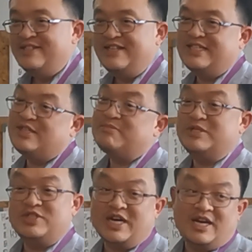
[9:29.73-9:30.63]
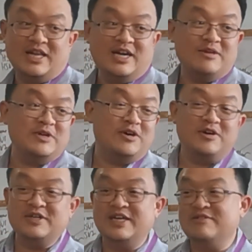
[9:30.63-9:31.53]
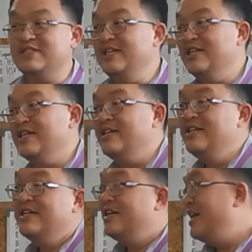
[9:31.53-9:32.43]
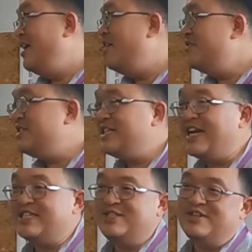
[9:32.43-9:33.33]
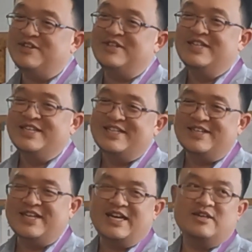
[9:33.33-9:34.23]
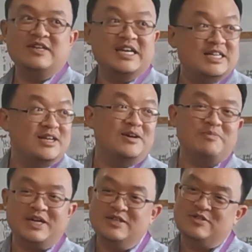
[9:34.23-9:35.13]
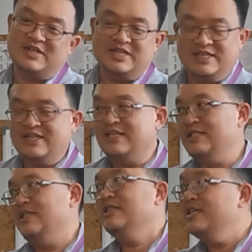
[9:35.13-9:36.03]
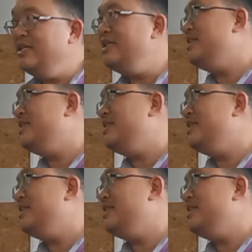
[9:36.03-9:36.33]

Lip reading: let's not be shy, we are all adults here. Oral sex, you know. Okay, I don't want to get the girl pregnant, so I kiss her.